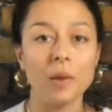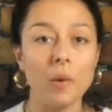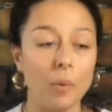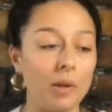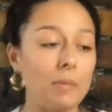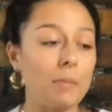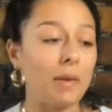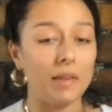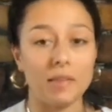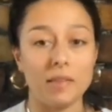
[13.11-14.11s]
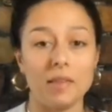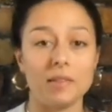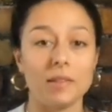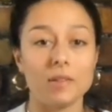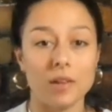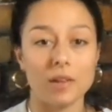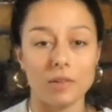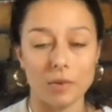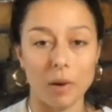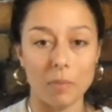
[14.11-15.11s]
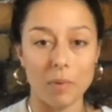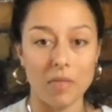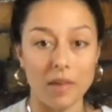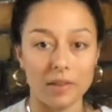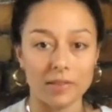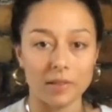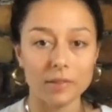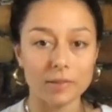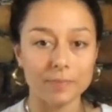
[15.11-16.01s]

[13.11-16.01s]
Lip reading: We're going to be making these shadow puppet theatres.